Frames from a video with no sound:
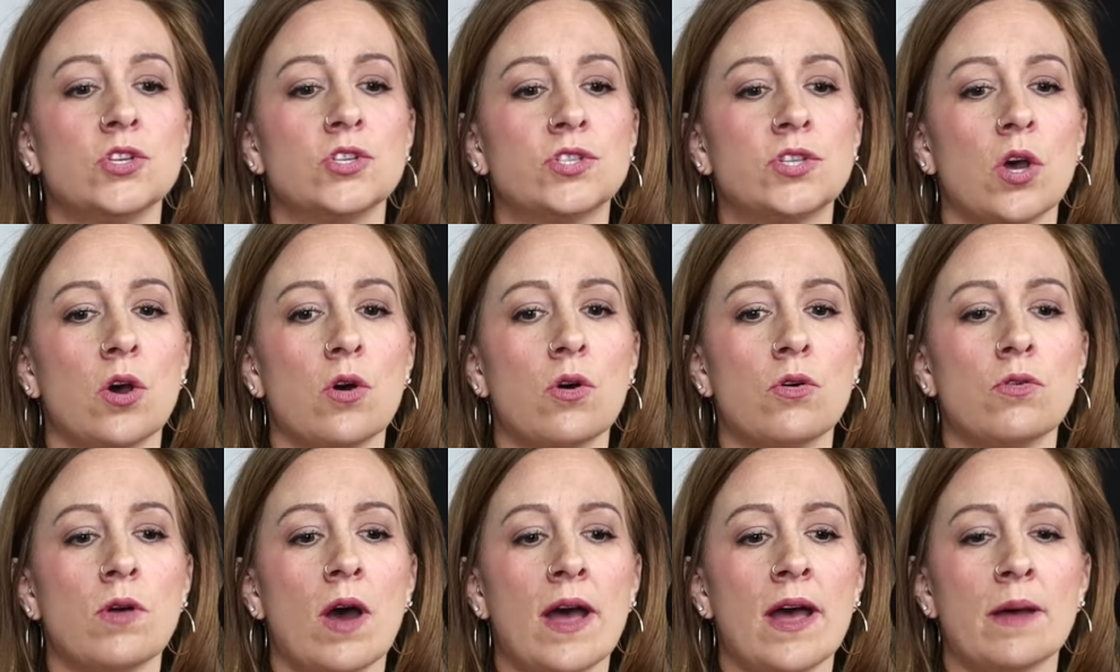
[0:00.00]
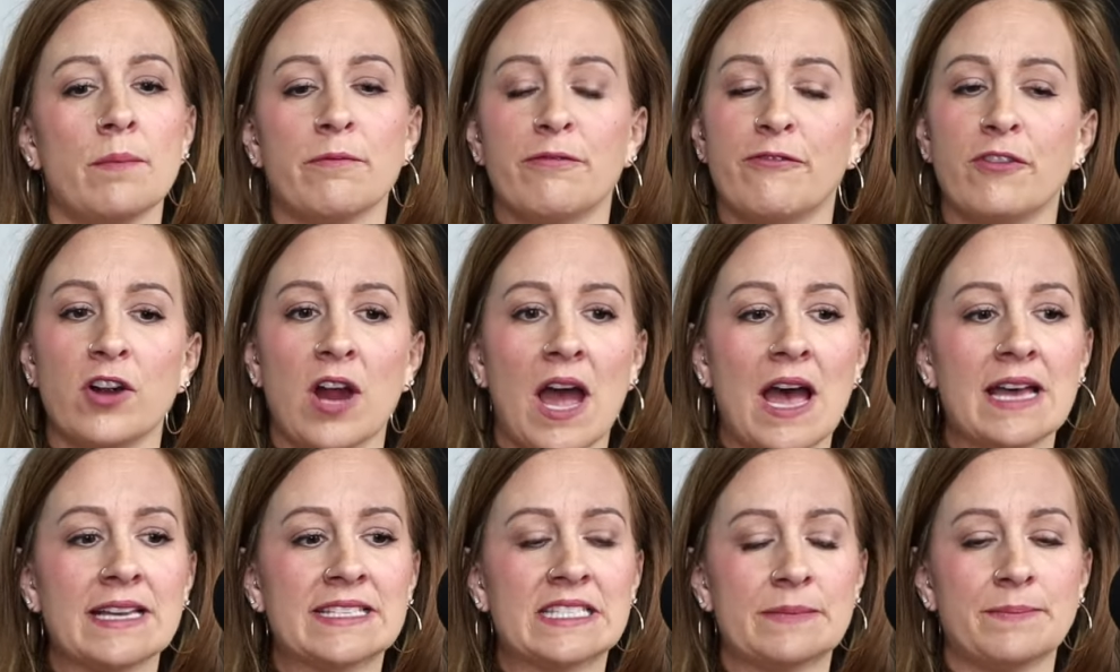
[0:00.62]
So um, for
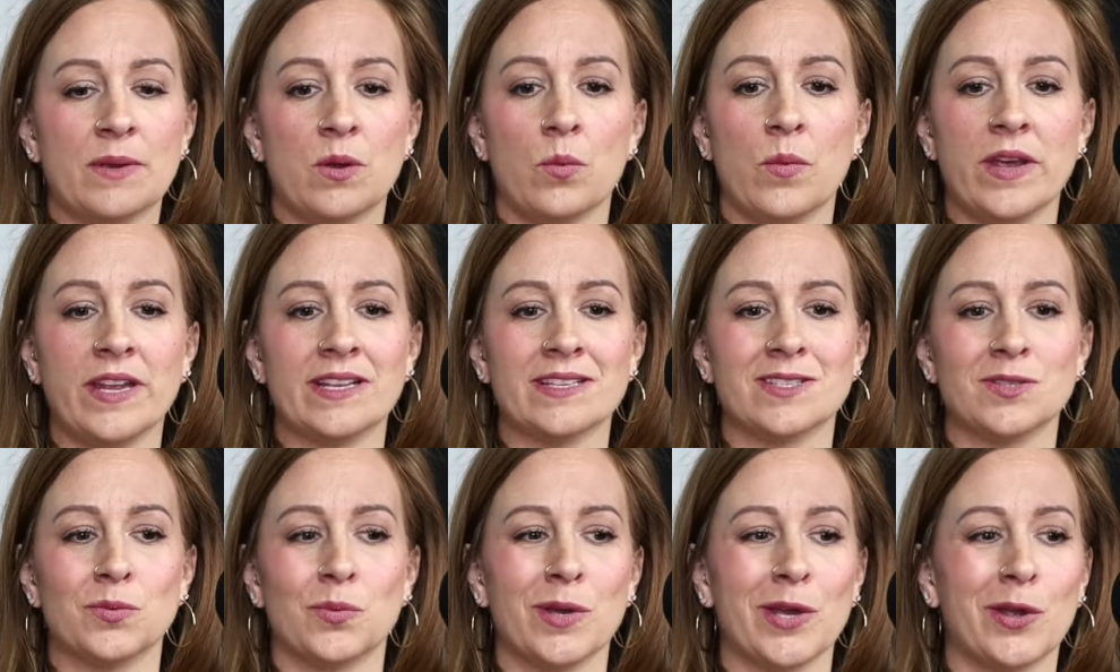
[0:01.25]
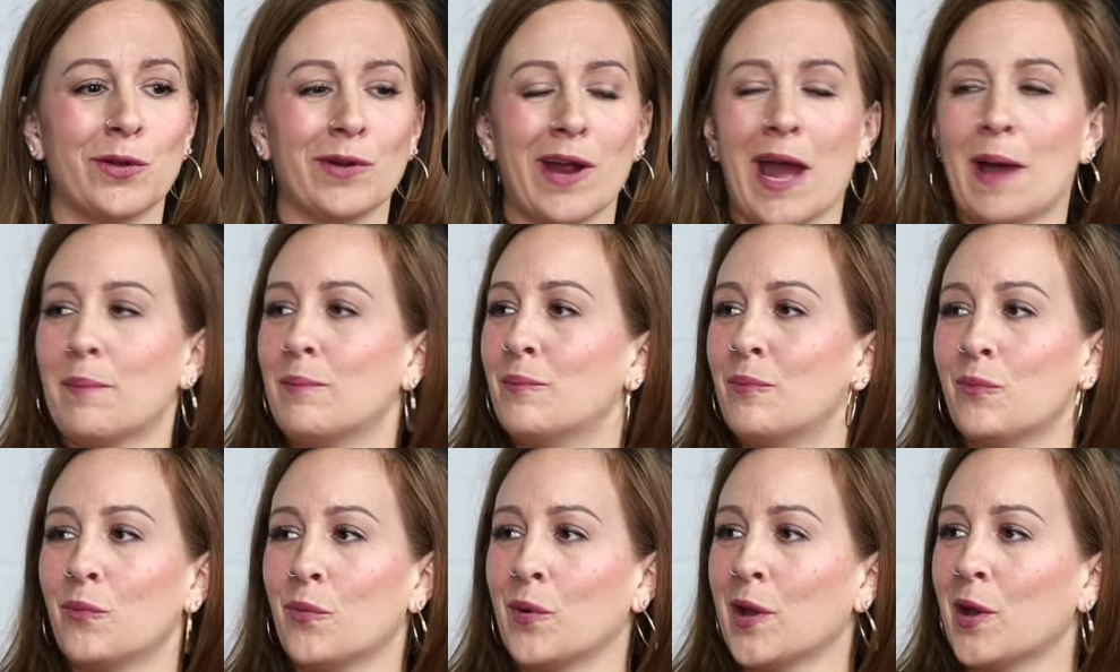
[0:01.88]
us, I mean, we just, we grab,
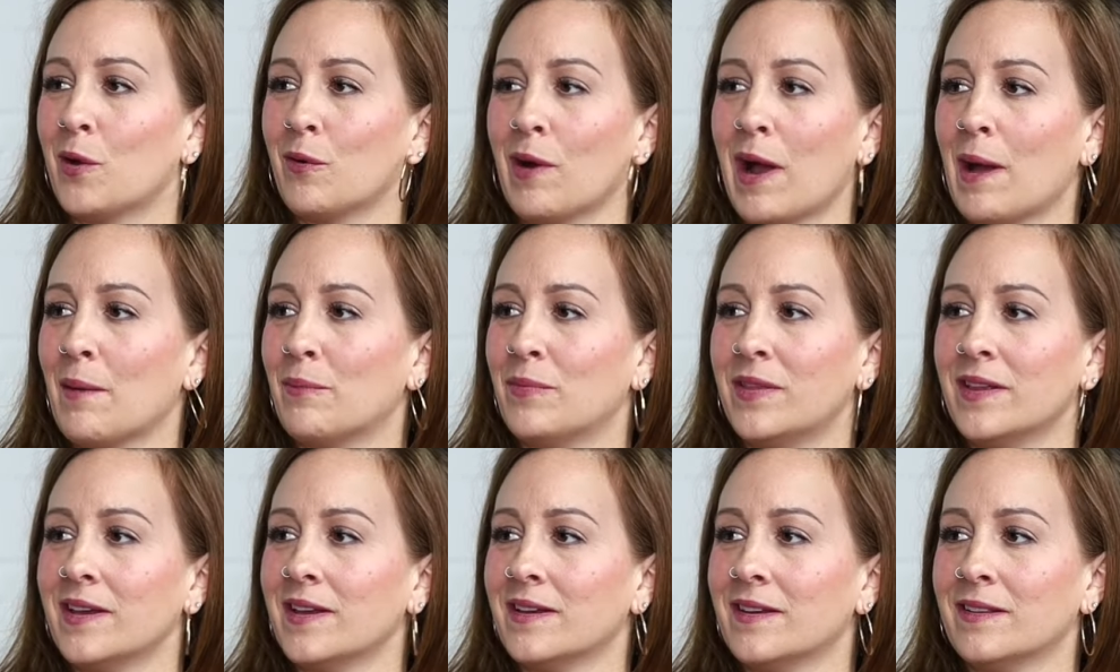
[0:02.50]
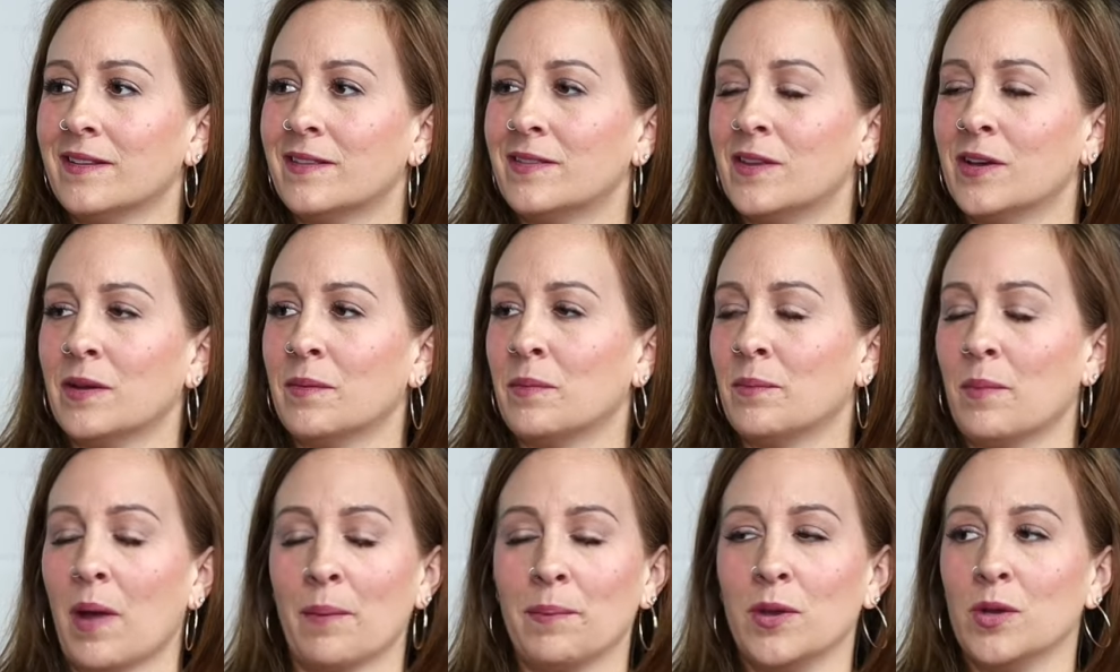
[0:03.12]
we grab the,
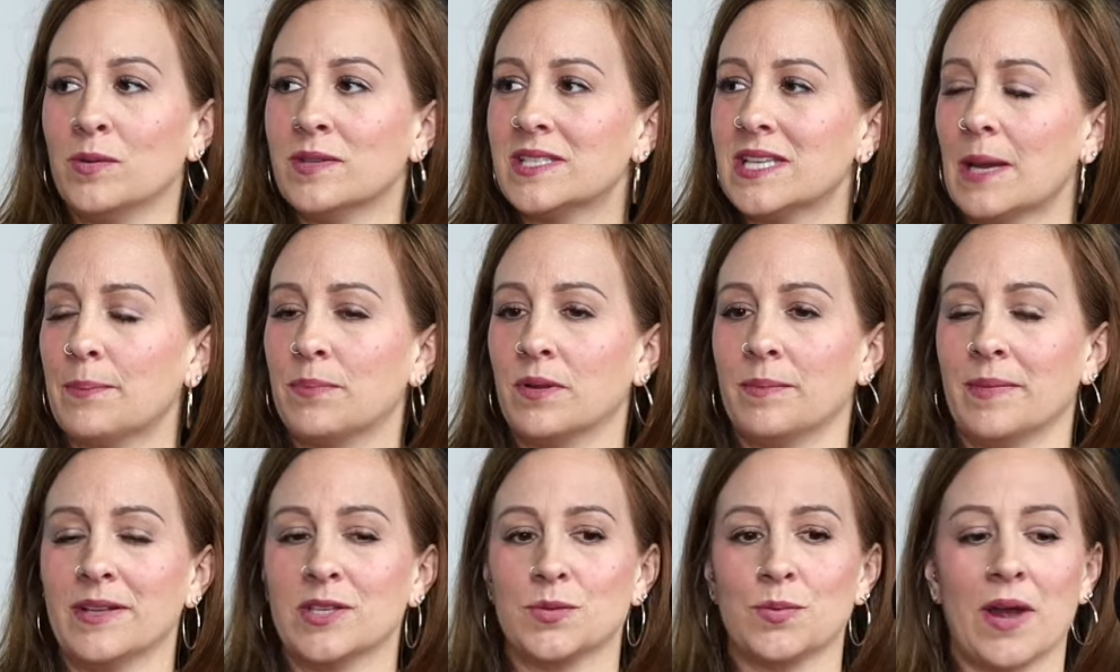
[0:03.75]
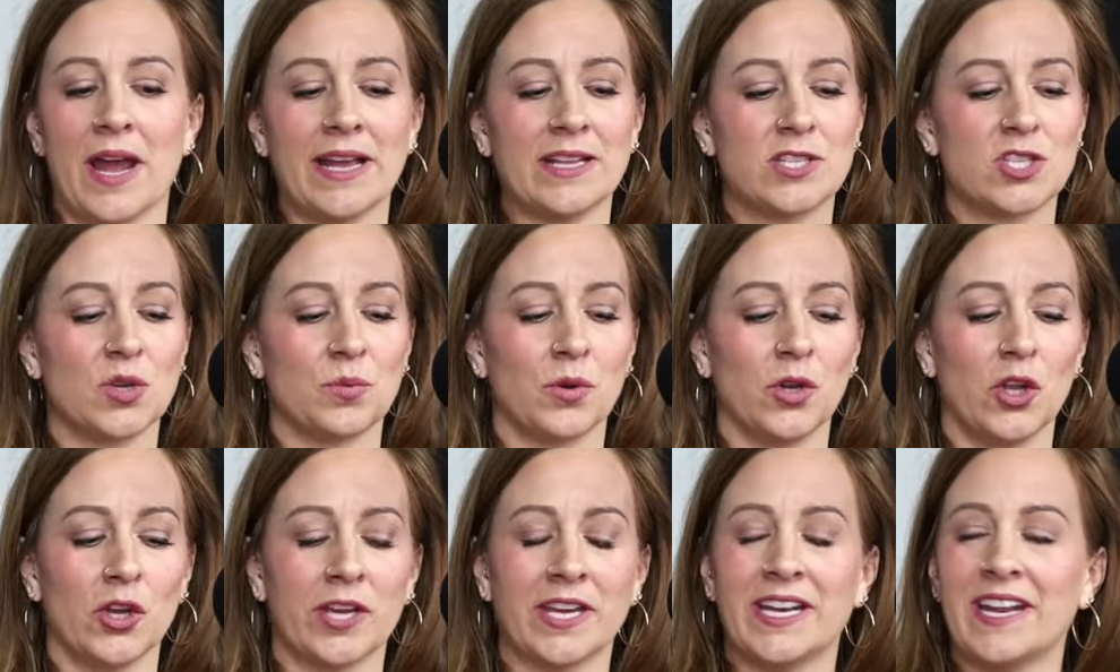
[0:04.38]
the immune supplements, yeah. right? So we're
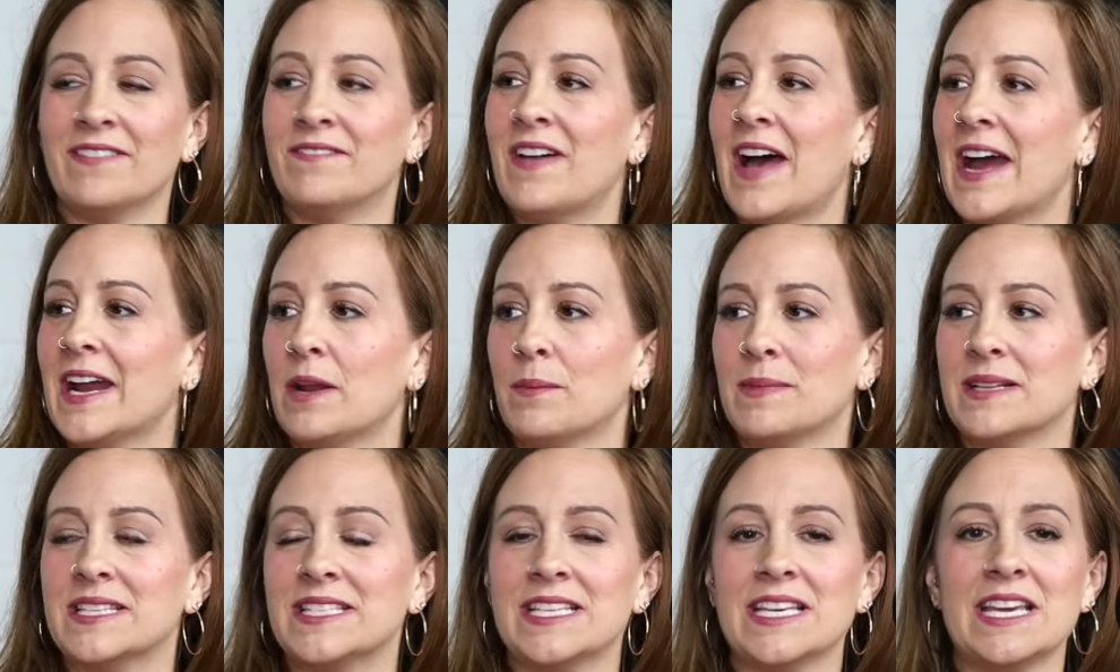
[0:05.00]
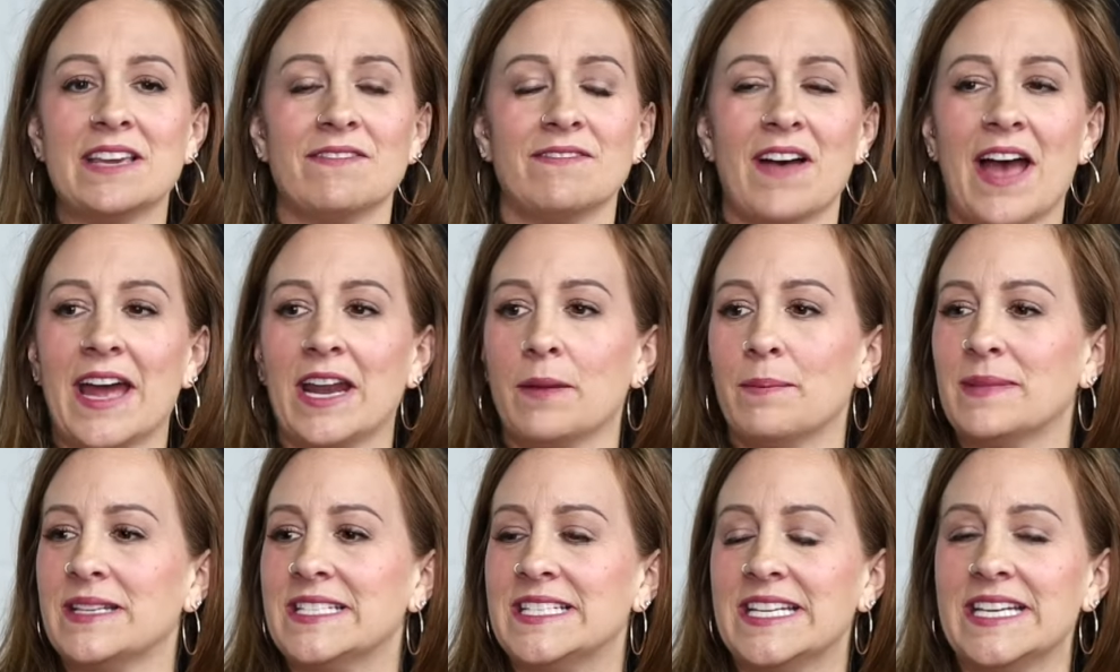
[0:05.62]
looking at vitamin C,
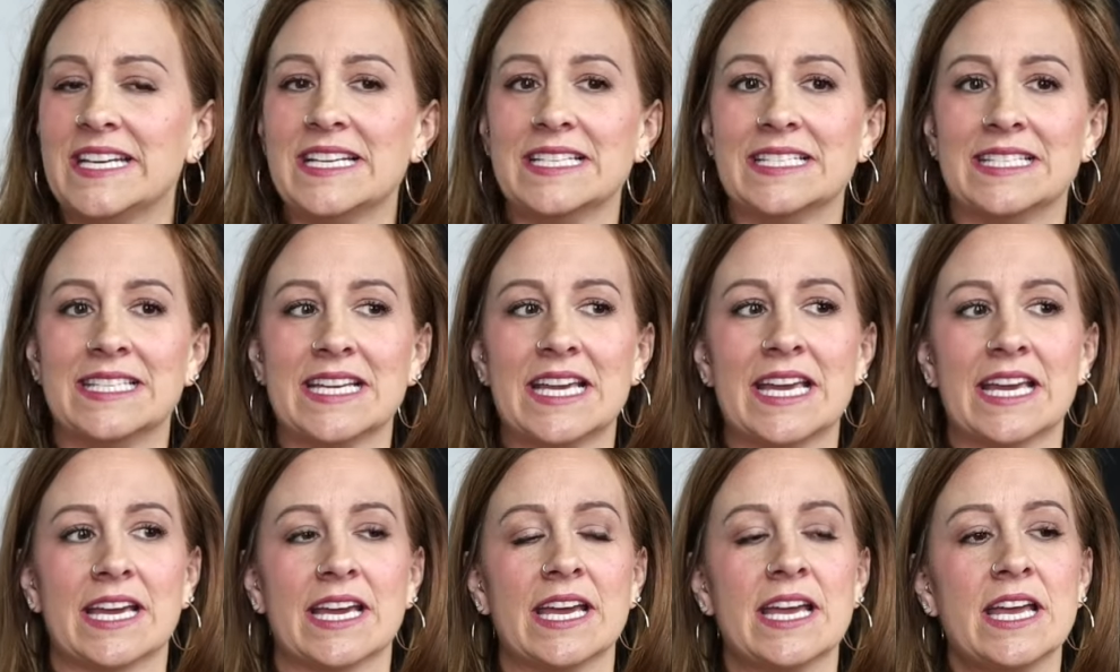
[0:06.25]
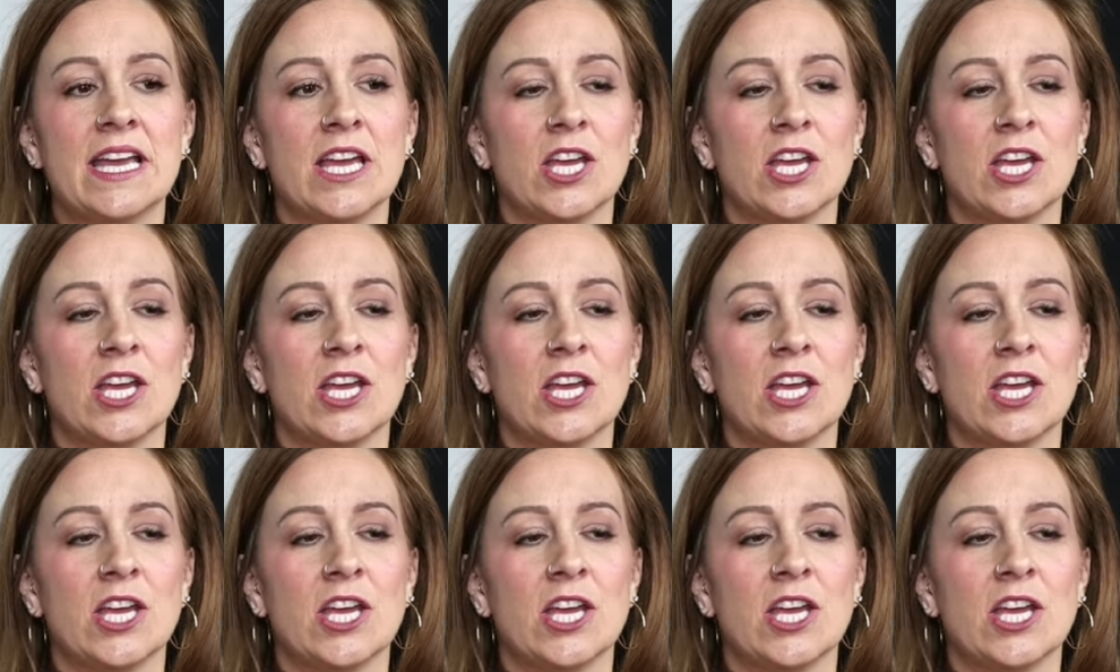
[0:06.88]
vitamin D, zinc.